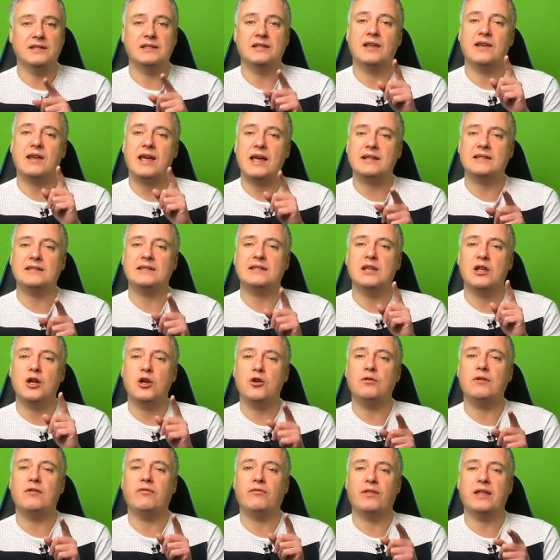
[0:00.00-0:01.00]
So that's the
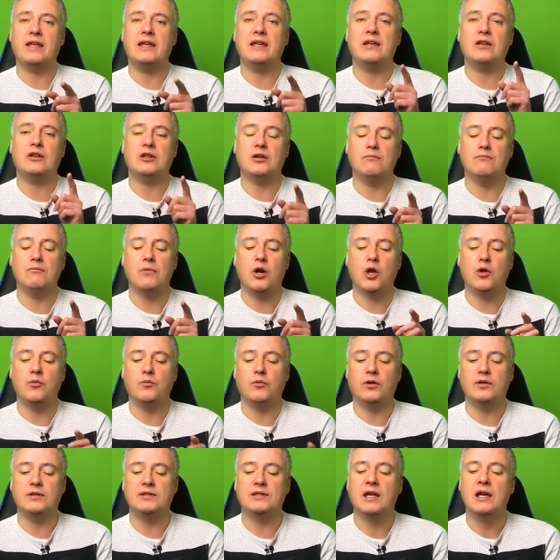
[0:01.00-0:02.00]
only thing at the
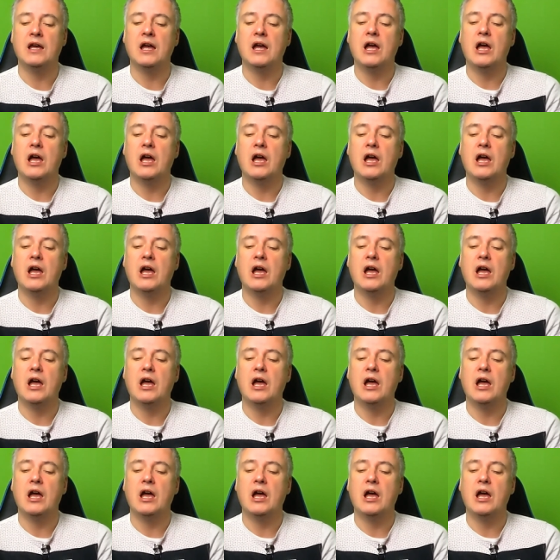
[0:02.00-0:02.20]
moment.